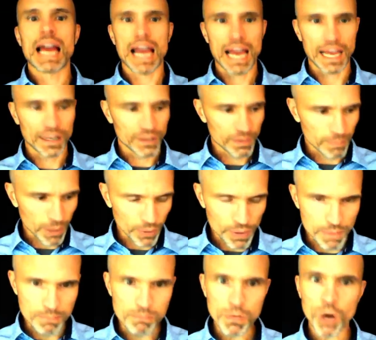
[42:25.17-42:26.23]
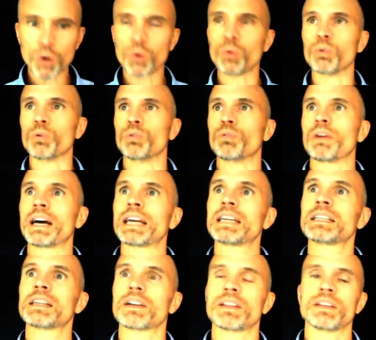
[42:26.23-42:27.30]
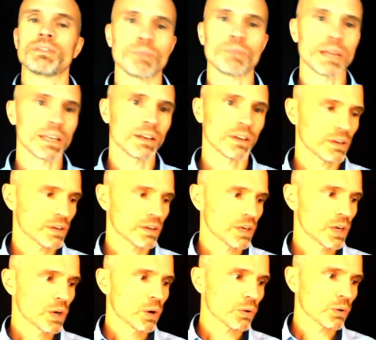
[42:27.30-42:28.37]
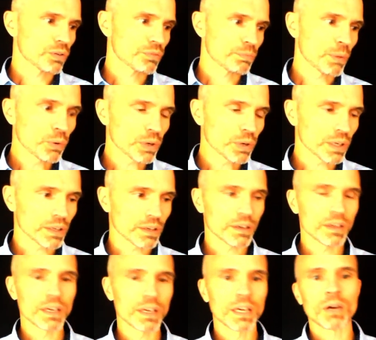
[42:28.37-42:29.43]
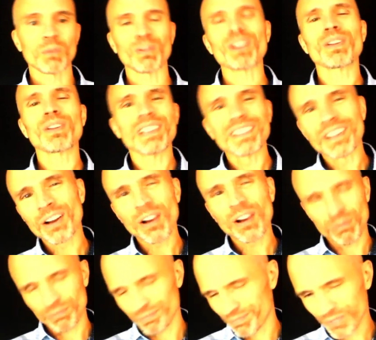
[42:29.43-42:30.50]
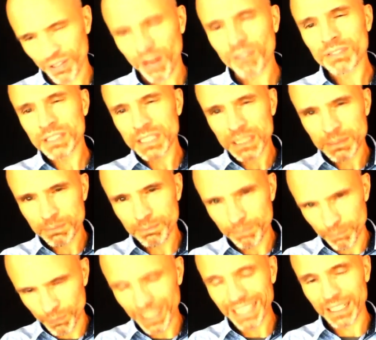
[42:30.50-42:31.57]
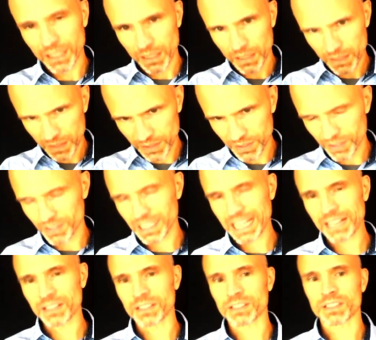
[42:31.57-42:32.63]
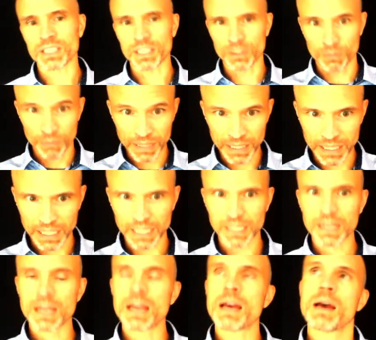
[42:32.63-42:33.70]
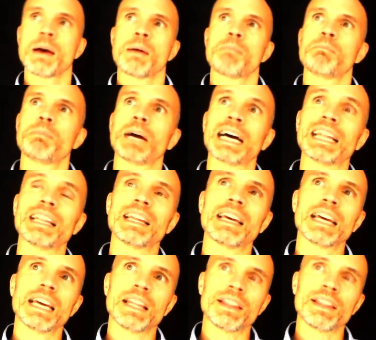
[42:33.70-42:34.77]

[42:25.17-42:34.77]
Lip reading: And about the mode, right? Are these written or spoken? Well, they're obviously written because they're letters that you're reading, but